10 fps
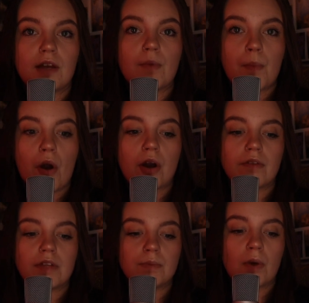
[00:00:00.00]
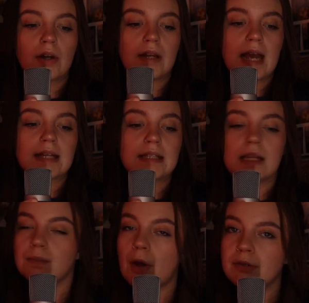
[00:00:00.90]
of a part of this podcast
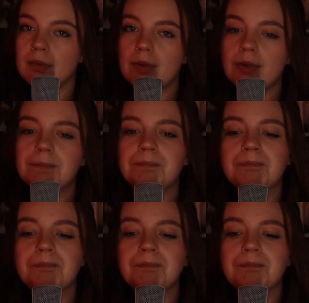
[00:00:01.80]
as possible.